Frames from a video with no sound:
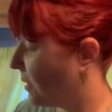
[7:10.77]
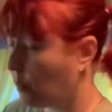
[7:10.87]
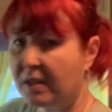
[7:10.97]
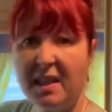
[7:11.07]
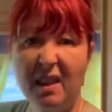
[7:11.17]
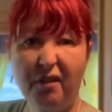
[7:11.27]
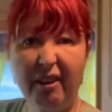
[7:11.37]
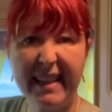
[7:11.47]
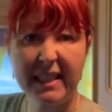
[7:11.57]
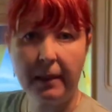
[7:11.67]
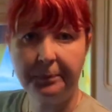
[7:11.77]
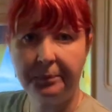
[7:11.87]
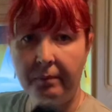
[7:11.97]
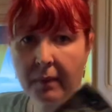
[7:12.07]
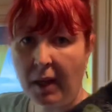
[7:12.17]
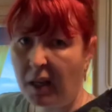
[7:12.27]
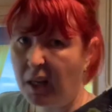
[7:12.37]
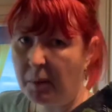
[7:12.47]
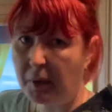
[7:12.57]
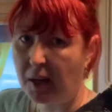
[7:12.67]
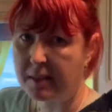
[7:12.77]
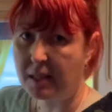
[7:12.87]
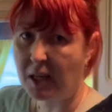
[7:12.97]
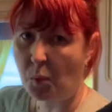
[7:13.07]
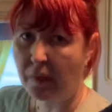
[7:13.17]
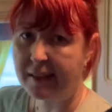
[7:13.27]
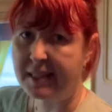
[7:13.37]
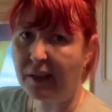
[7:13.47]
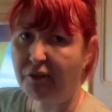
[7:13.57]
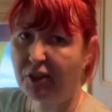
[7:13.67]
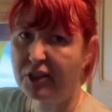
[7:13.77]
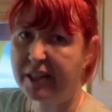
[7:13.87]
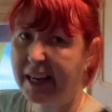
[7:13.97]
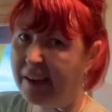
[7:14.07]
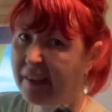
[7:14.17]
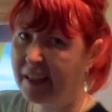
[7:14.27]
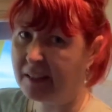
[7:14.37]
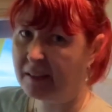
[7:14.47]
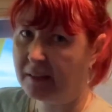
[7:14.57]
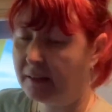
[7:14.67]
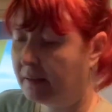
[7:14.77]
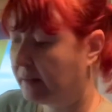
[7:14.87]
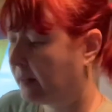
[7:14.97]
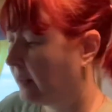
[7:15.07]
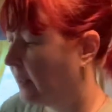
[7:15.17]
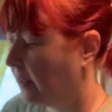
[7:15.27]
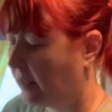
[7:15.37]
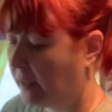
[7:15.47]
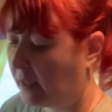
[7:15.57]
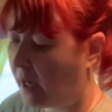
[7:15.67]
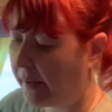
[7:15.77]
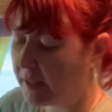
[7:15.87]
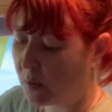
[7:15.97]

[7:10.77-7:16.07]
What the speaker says: what's in the freezer, because I don't want this defrosting and then going to